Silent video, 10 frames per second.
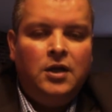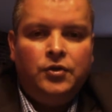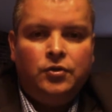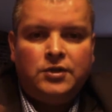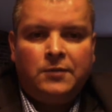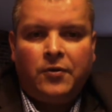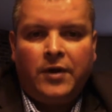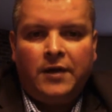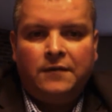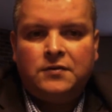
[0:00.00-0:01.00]
Do some
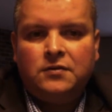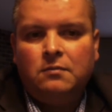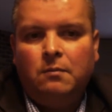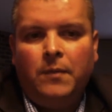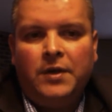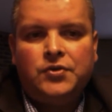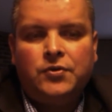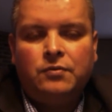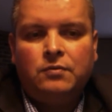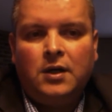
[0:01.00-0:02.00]
graphs,
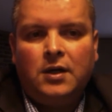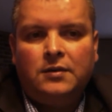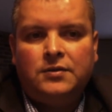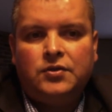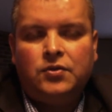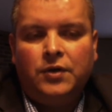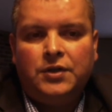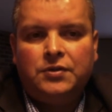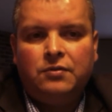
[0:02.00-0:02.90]
measure the situation.